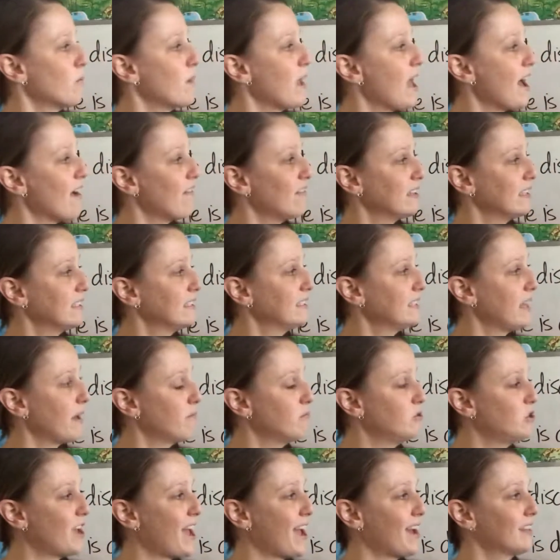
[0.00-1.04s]
We have a
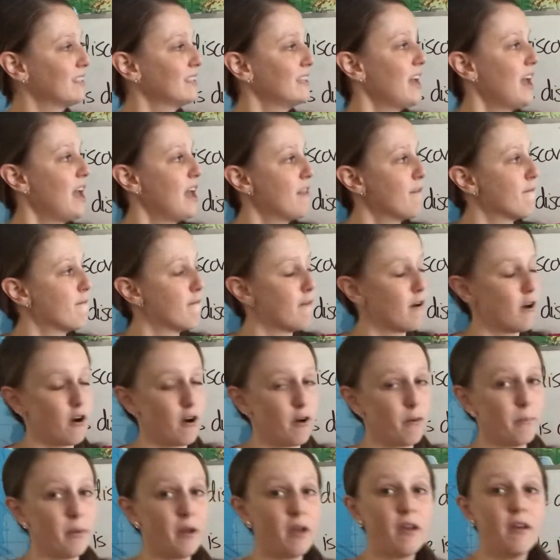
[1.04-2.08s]
subject and
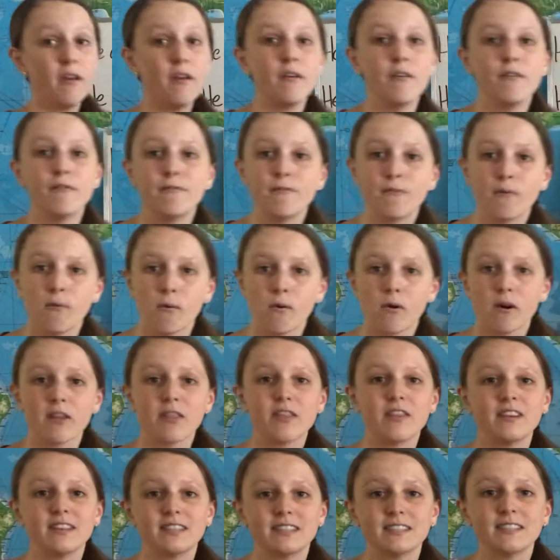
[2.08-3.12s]
verb for
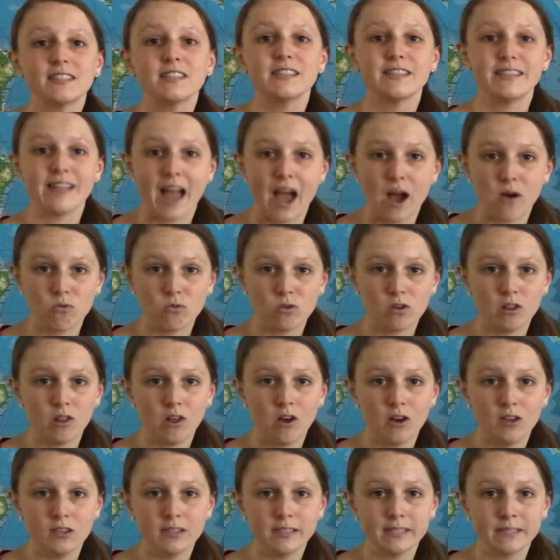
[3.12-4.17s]
this noun
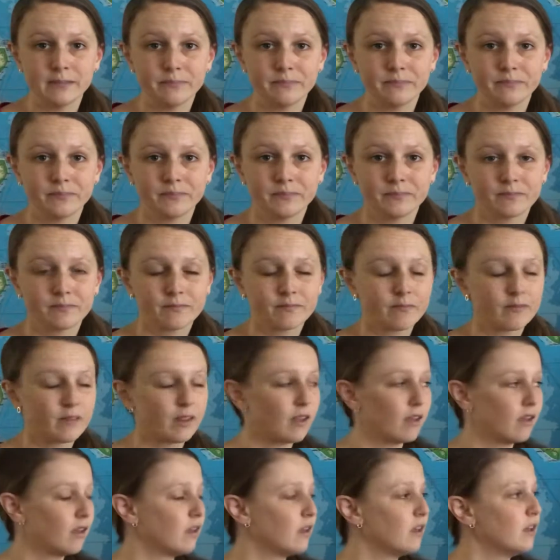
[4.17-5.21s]
clause.
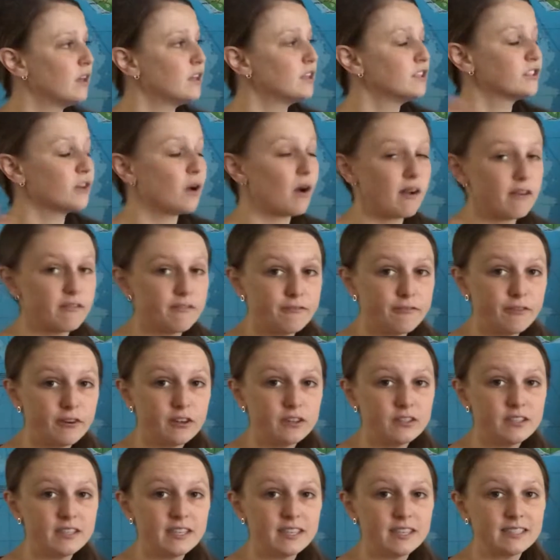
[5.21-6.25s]
So our
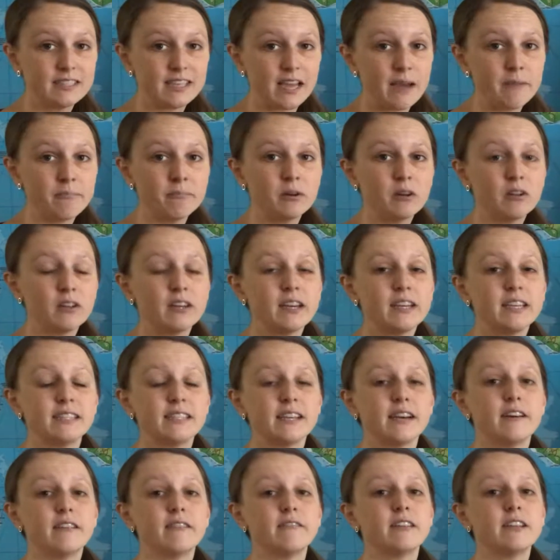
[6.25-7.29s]
first example is
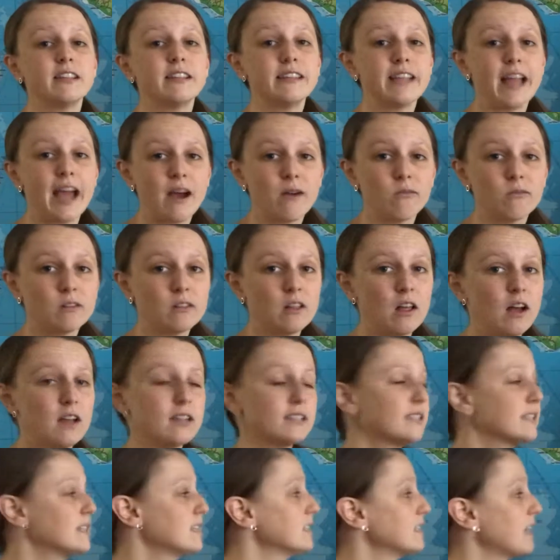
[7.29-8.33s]
of noun
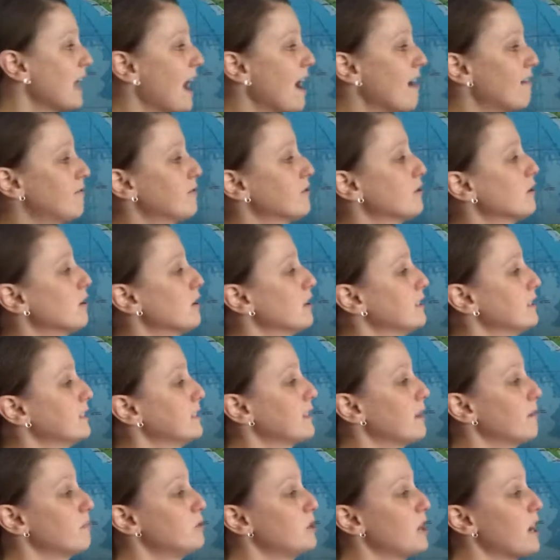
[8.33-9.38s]
clauses after a
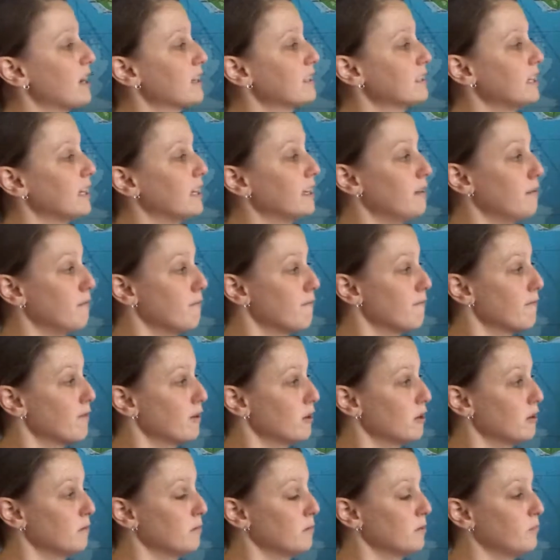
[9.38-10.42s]
subject and
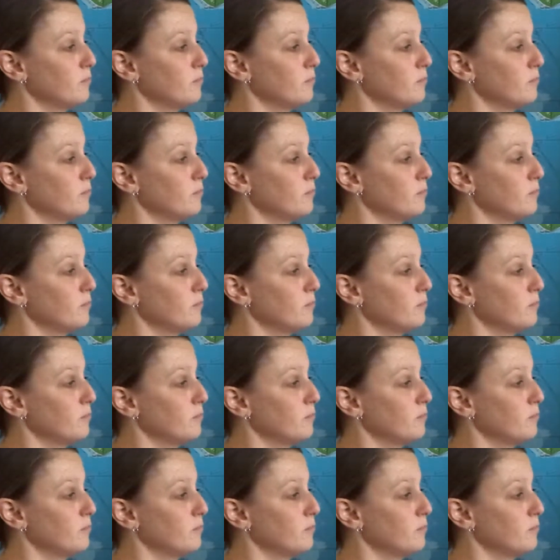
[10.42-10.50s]
verb.